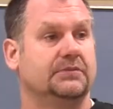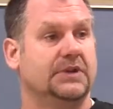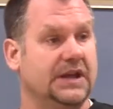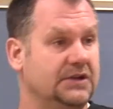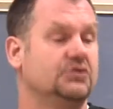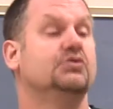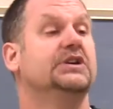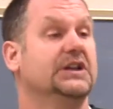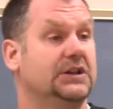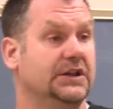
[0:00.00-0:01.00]
They do
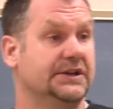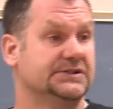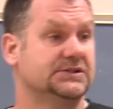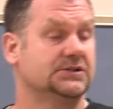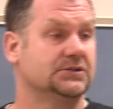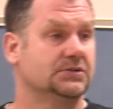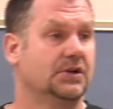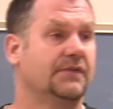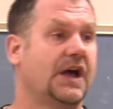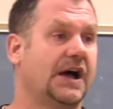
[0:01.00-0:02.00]
get a list
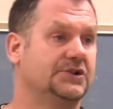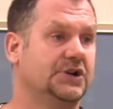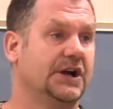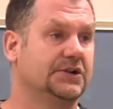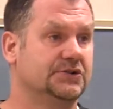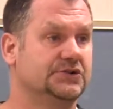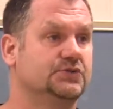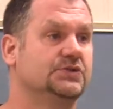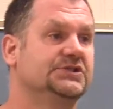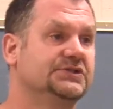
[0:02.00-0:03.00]
of contractors,
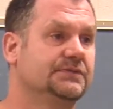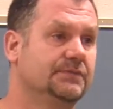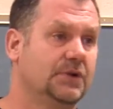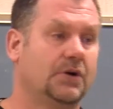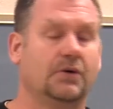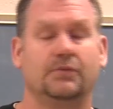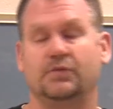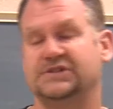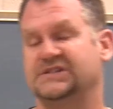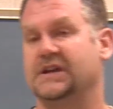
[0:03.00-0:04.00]
which
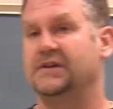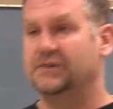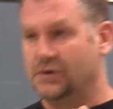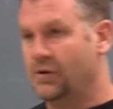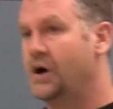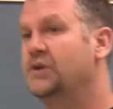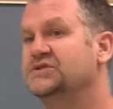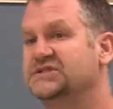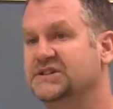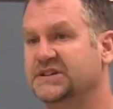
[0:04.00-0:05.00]
we say you go out
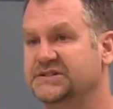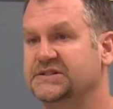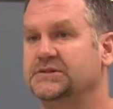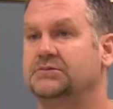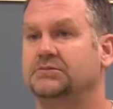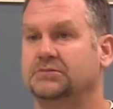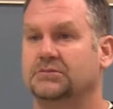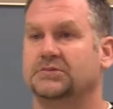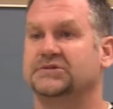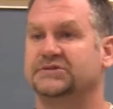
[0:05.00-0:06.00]
and
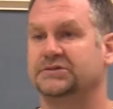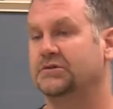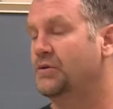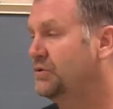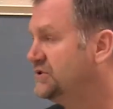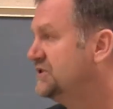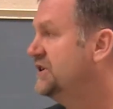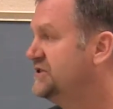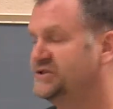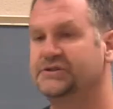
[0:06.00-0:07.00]
go and
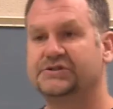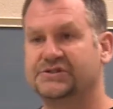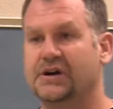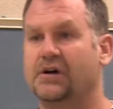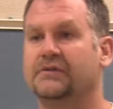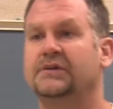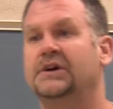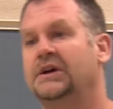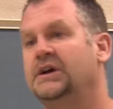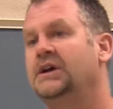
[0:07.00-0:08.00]
solicit yourself.
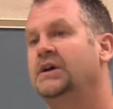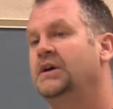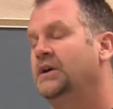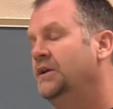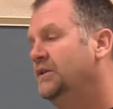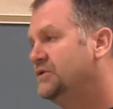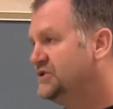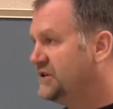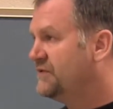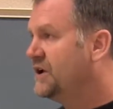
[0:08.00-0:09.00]

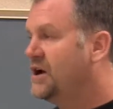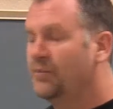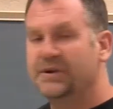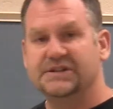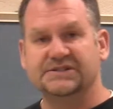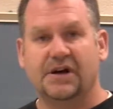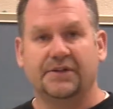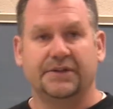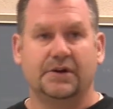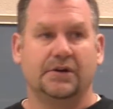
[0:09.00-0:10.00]
There's different companies
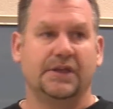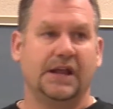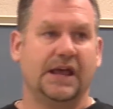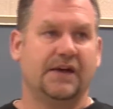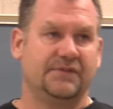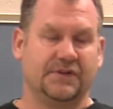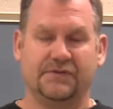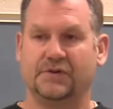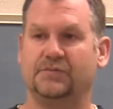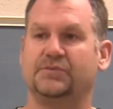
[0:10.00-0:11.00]
out there that have
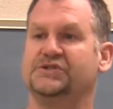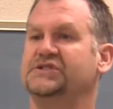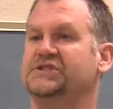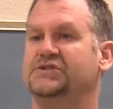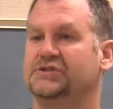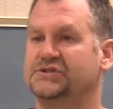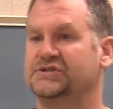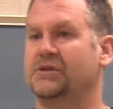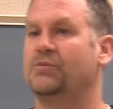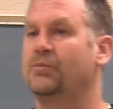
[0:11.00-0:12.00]
different procedures.
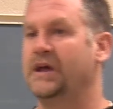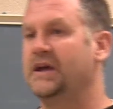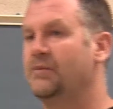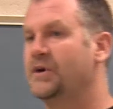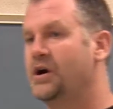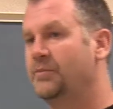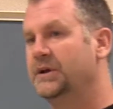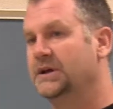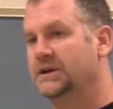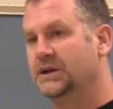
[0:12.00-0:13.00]
Some will make them come
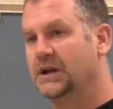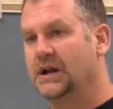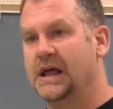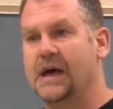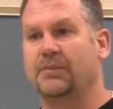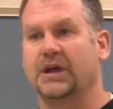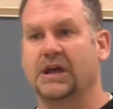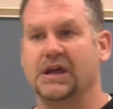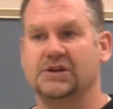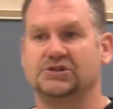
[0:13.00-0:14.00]
in, get an
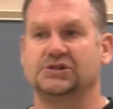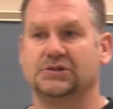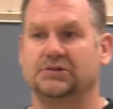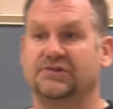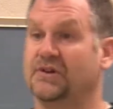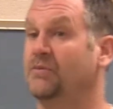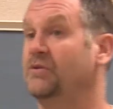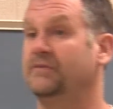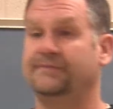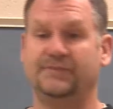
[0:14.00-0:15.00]
application. Some
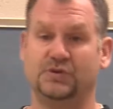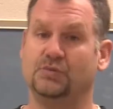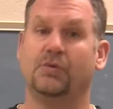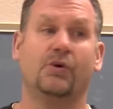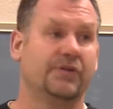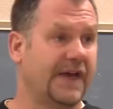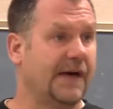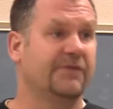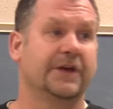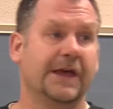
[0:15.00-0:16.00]
will do both
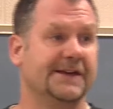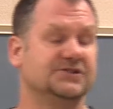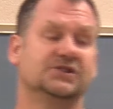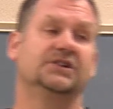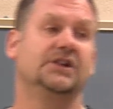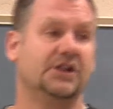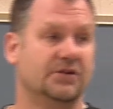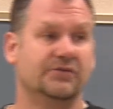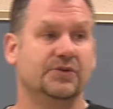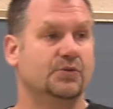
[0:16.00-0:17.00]
application and
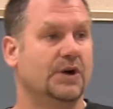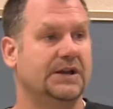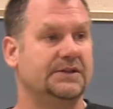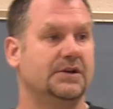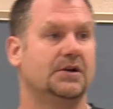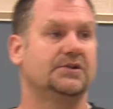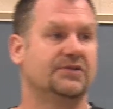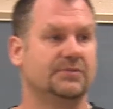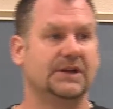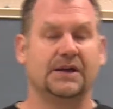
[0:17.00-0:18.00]
interview right there.
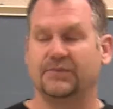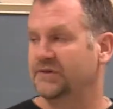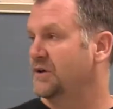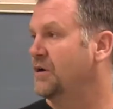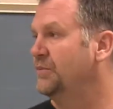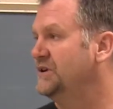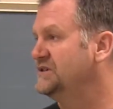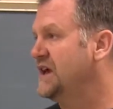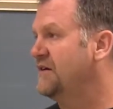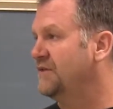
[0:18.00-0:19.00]
Sometimes
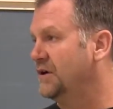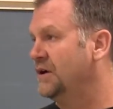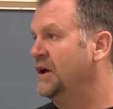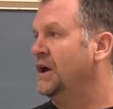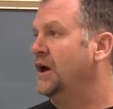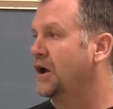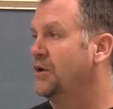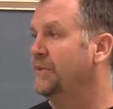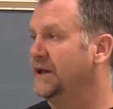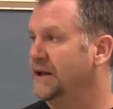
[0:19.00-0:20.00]
companies have a
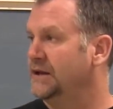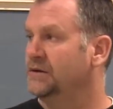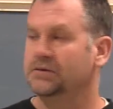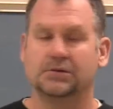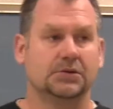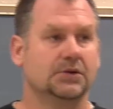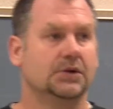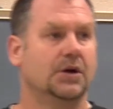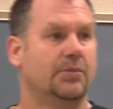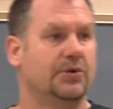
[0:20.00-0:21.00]
committee,
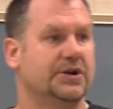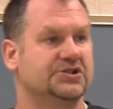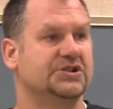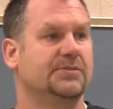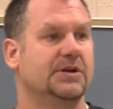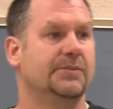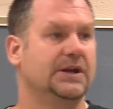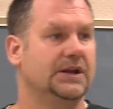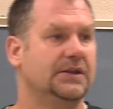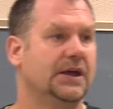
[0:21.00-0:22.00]
apprenticeship
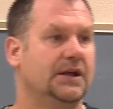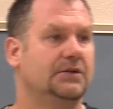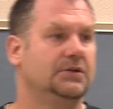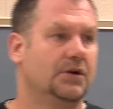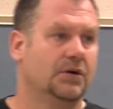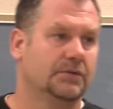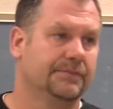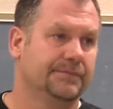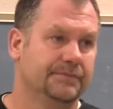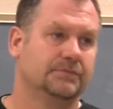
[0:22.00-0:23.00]
committee that,
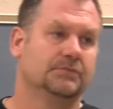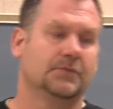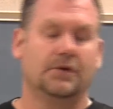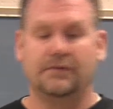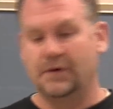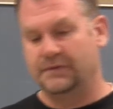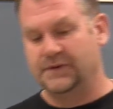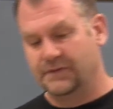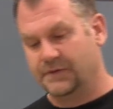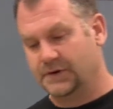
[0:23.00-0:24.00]

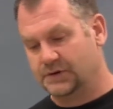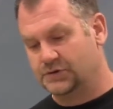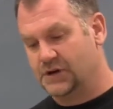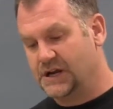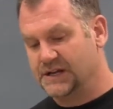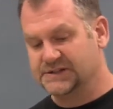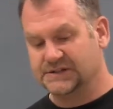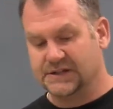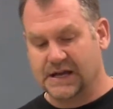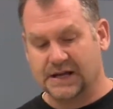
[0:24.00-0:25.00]
of different
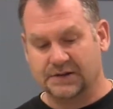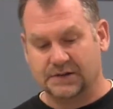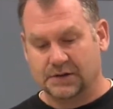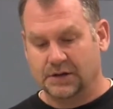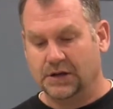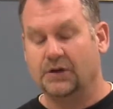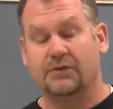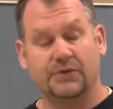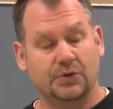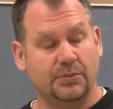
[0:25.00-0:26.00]
trades and that
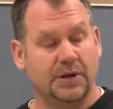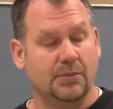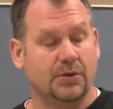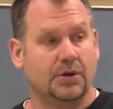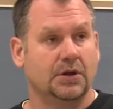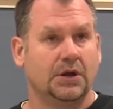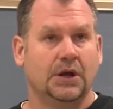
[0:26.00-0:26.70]
interview the people.